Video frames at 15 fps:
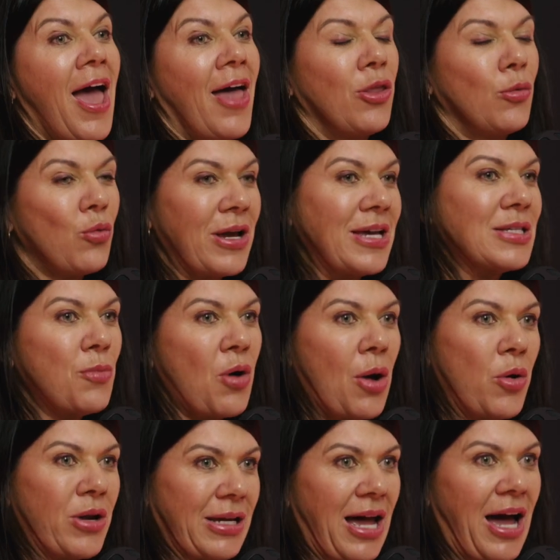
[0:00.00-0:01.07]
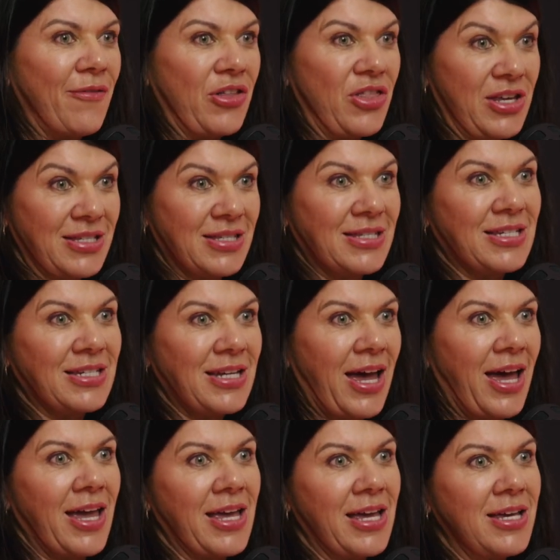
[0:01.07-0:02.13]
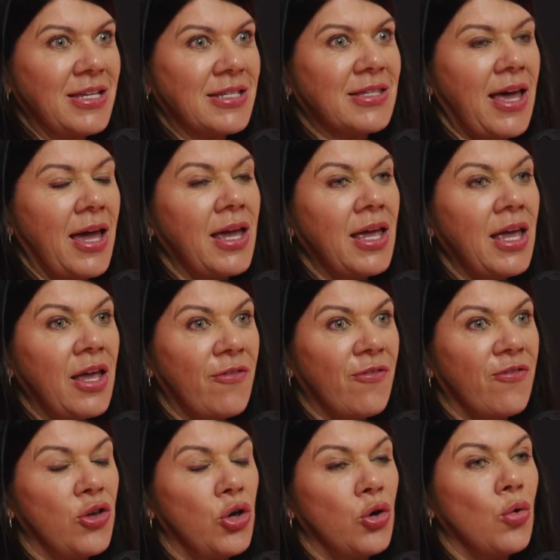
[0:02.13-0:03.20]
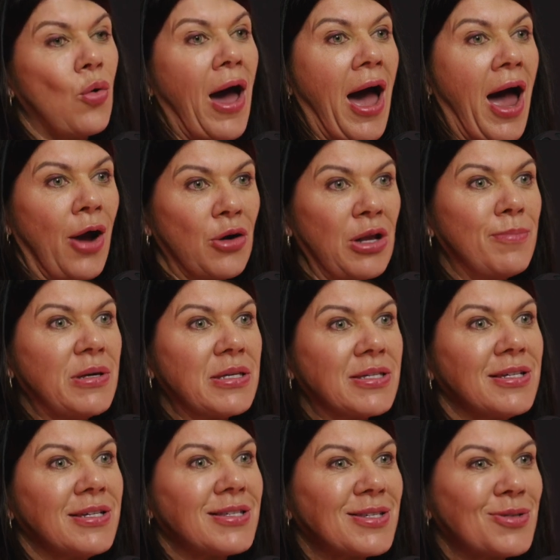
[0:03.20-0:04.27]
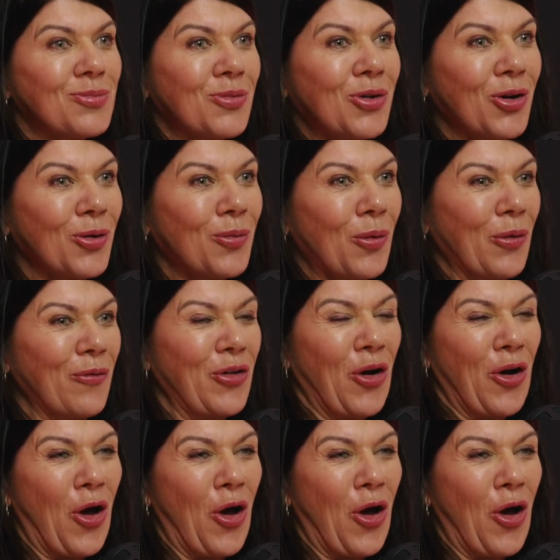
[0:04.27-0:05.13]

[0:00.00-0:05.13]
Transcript: And the reason why I want to cover this today is that if you are in business, or if you're an